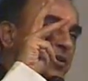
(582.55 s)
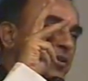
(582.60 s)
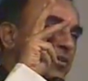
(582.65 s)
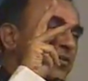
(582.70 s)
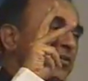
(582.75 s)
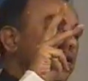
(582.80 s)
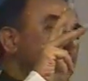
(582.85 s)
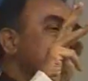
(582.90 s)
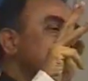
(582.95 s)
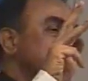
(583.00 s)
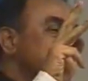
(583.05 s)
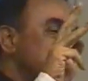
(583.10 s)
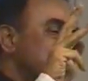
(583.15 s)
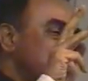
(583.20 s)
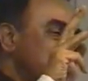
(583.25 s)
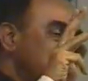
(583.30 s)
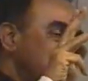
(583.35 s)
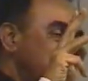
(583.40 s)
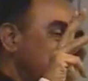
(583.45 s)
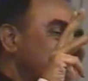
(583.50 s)

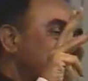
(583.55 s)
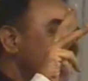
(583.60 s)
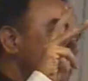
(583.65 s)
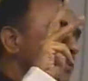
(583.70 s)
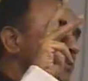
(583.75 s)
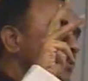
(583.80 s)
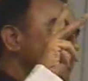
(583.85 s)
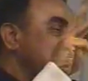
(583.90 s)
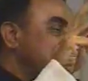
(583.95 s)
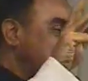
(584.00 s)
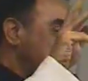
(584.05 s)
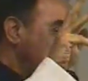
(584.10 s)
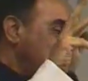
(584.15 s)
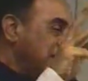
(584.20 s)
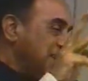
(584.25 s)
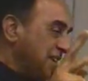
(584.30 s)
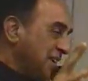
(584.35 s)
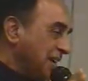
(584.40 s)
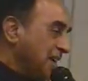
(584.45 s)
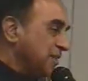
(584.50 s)
rational or
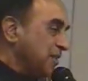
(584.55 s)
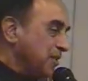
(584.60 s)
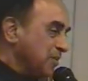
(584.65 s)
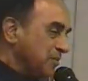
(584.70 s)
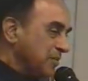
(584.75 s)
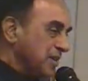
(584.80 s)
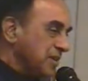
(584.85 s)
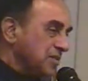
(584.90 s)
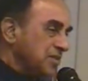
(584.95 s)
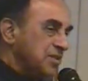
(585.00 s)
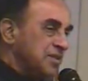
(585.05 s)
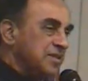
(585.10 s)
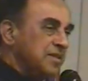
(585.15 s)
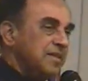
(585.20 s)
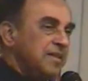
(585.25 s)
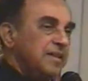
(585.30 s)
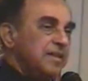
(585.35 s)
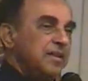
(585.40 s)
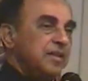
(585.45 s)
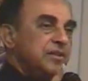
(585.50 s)
secular arguments.